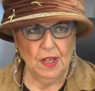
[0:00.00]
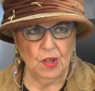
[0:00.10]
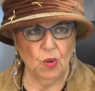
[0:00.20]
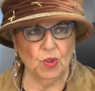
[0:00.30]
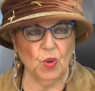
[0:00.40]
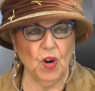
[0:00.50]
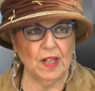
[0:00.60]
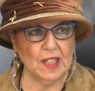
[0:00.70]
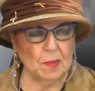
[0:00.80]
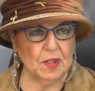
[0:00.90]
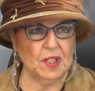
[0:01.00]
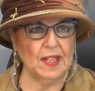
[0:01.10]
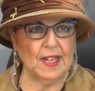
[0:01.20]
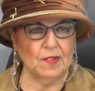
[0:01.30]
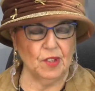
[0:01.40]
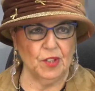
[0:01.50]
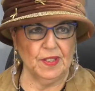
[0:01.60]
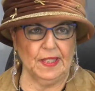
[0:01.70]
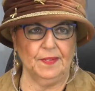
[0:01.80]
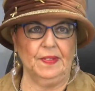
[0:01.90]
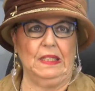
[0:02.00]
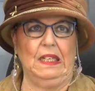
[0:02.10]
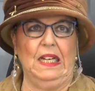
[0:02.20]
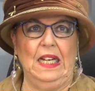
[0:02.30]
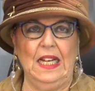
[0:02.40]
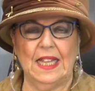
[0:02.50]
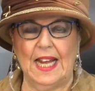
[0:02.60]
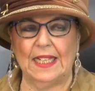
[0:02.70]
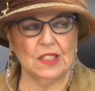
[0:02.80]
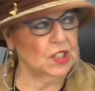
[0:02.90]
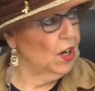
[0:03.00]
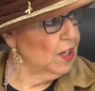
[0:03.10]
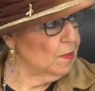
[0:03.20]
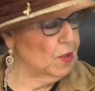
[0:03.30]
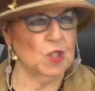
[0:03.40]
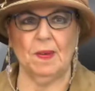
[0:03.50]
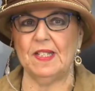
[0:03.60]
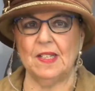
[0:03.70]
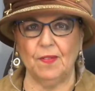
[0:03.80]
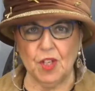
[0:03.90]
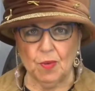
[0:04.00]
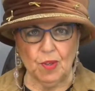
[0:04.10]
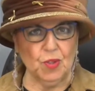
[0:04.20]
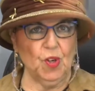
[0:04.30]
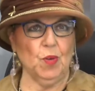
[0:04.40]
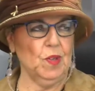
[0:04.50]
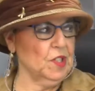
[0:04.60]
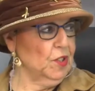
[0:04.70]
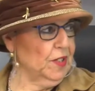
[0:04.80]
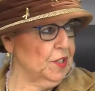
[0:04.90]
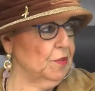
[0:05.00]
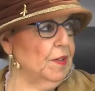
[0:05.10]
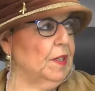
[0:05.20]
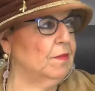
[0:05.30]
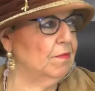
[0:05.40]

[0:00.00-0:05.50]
called Or Halima, the Light of Learning. That started because my 7-year-old daughter wasn't learning to read.